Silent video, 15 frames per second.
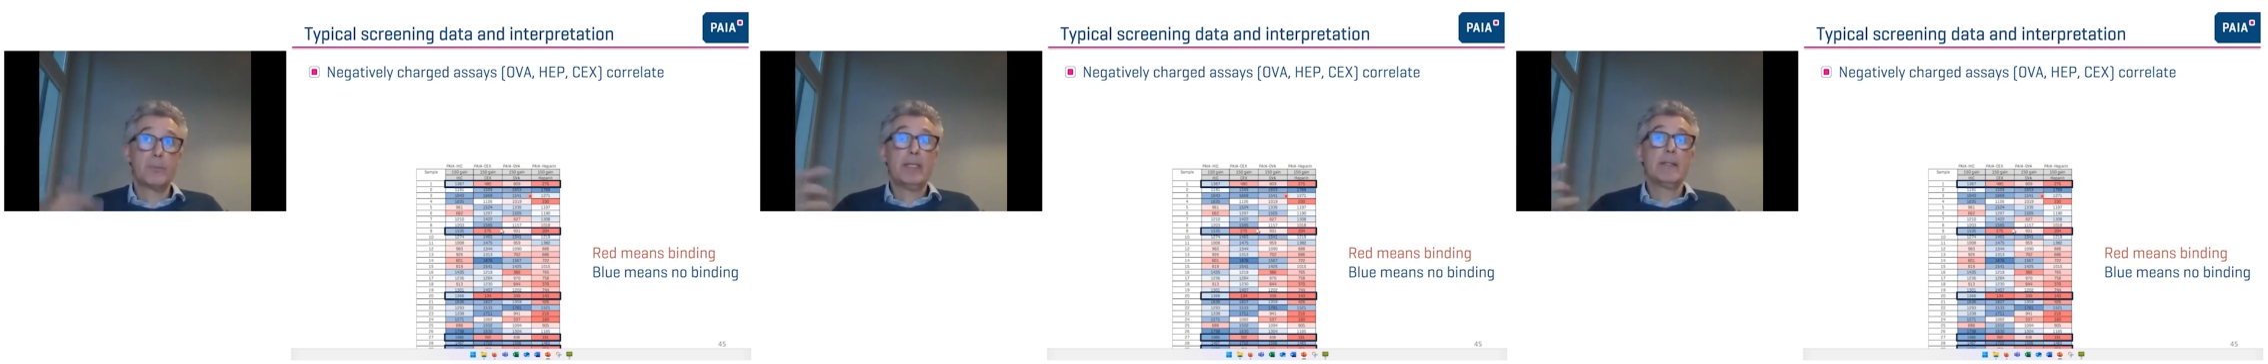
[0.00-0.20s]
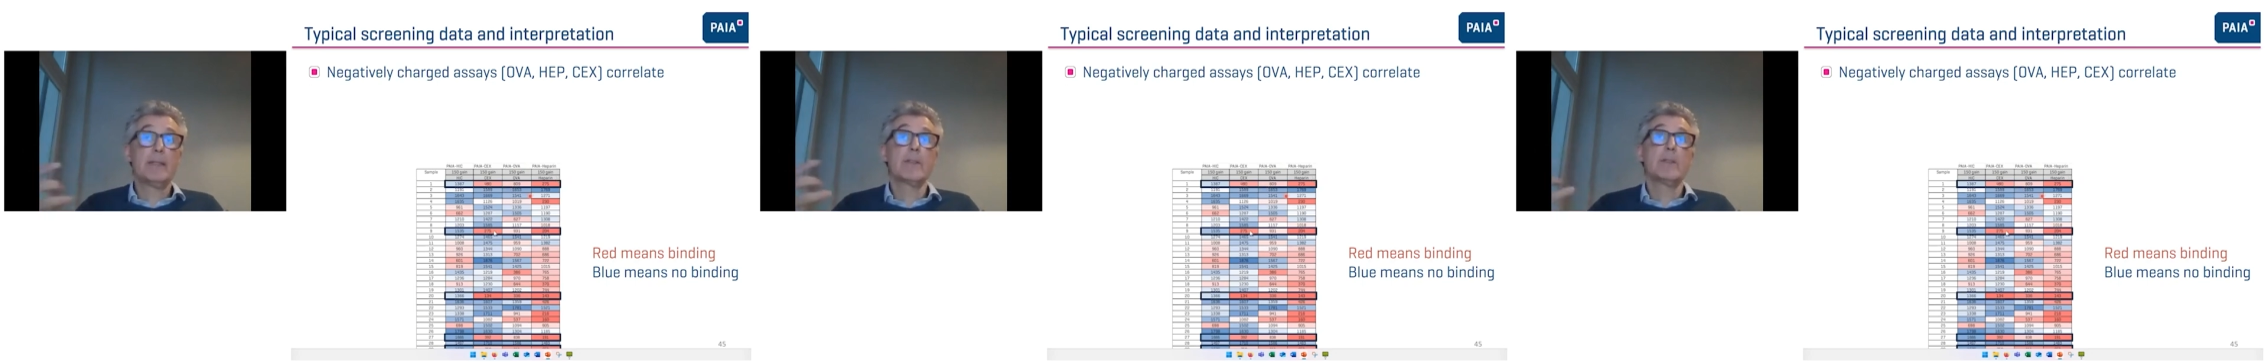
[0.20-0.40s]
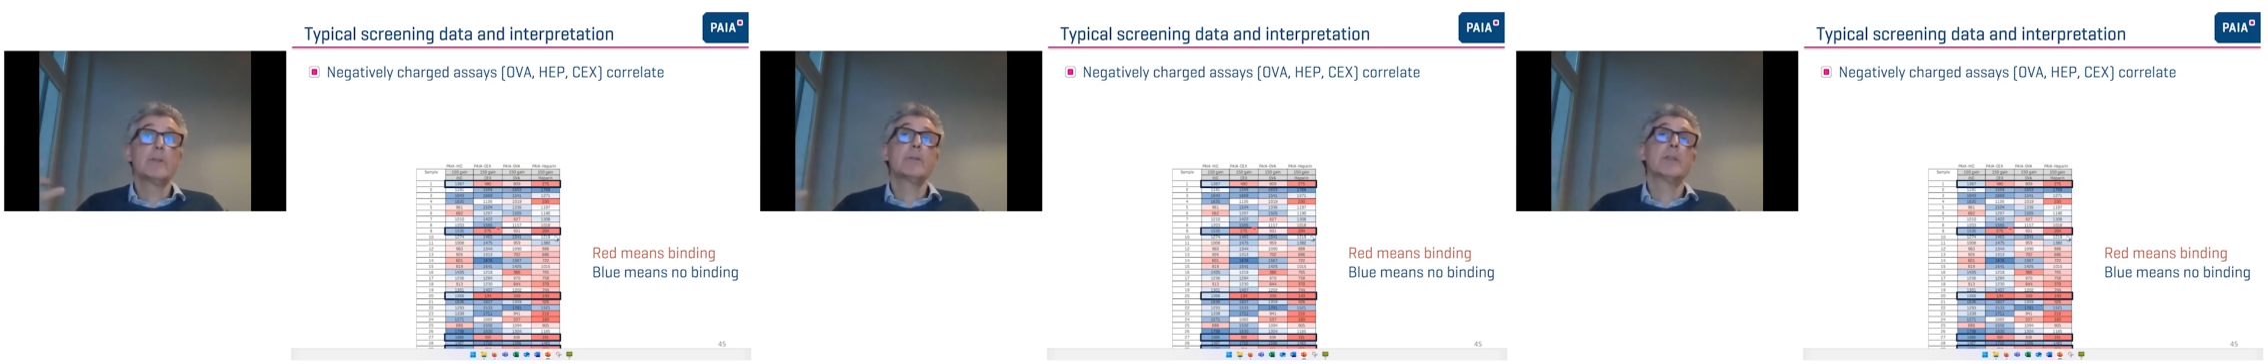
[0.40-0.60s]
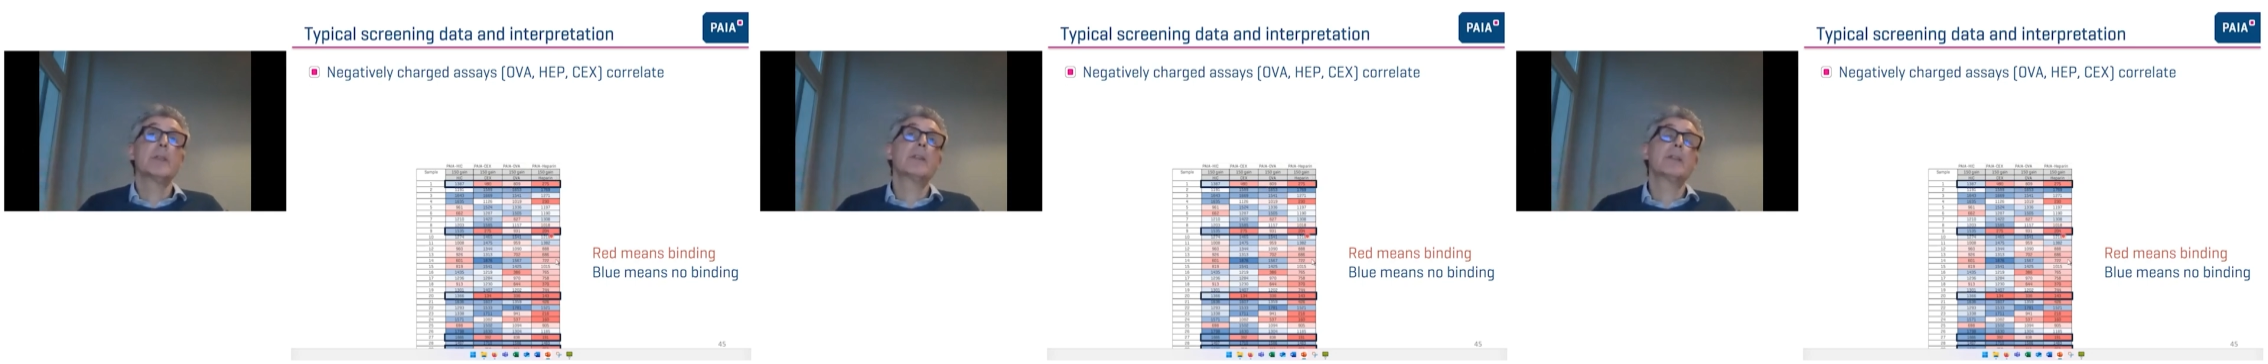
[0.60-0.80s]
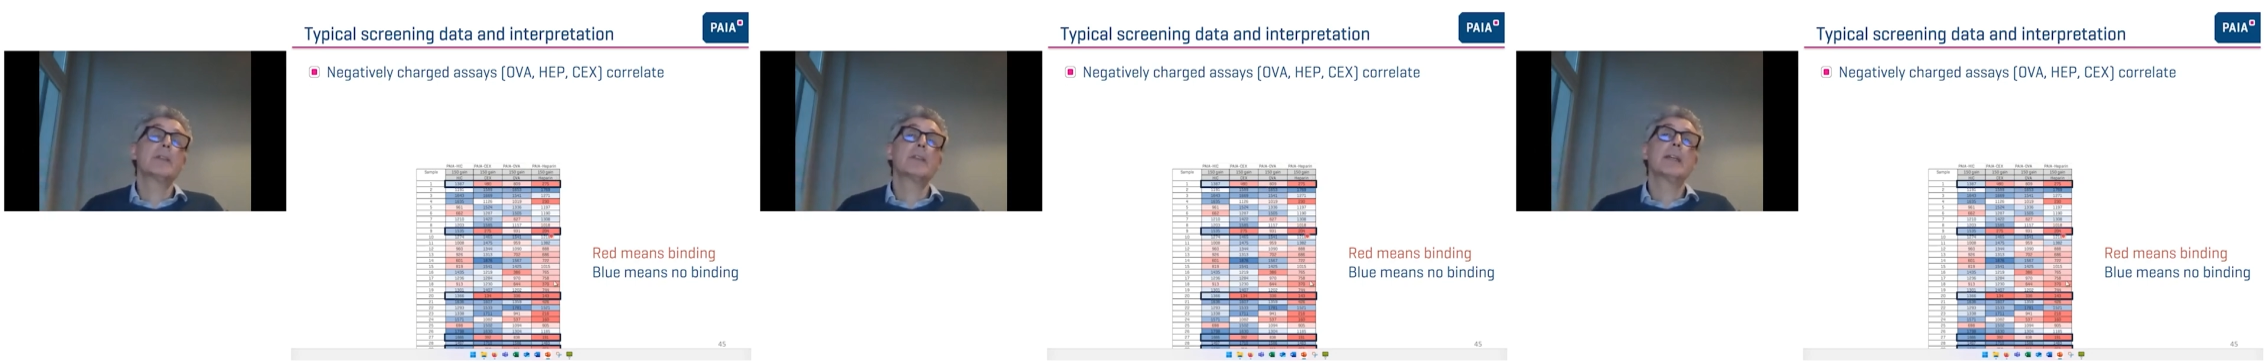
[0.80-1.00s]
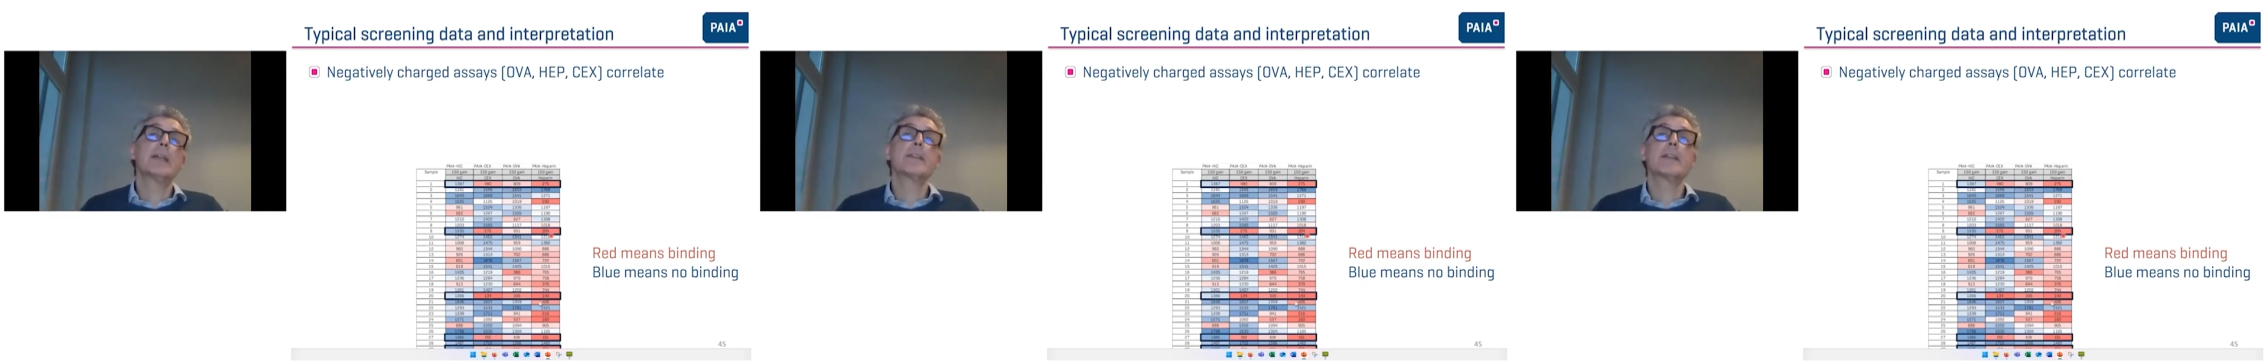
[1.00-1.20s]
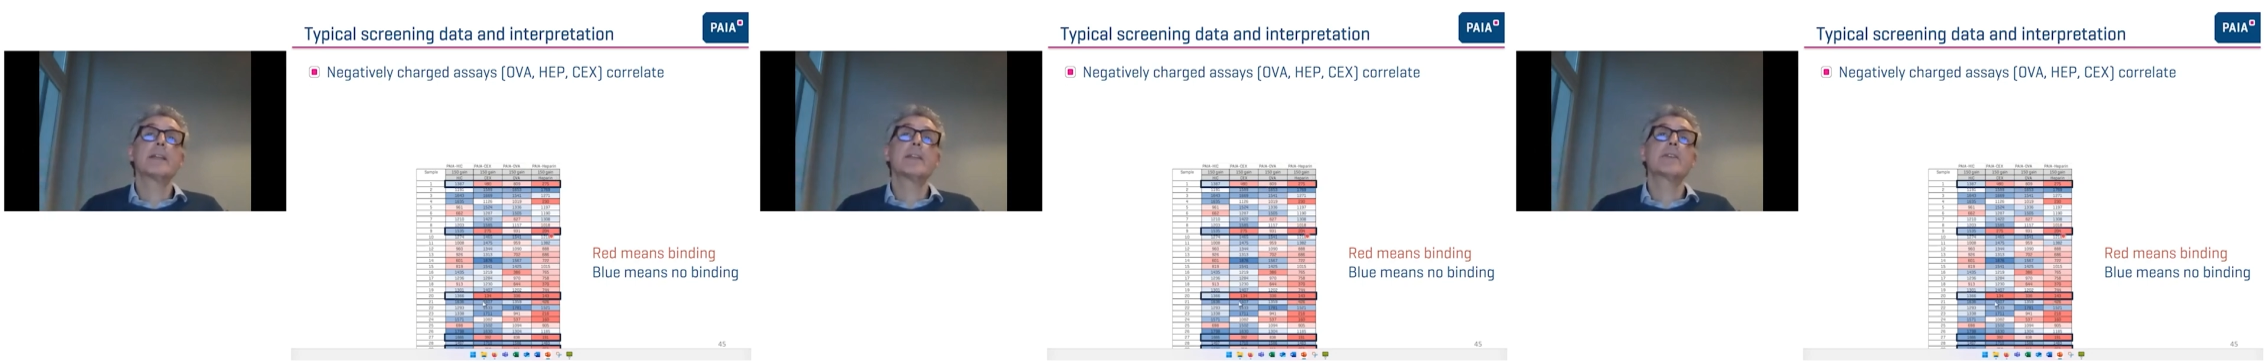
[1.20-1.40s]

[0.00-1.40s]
beads used in this assay.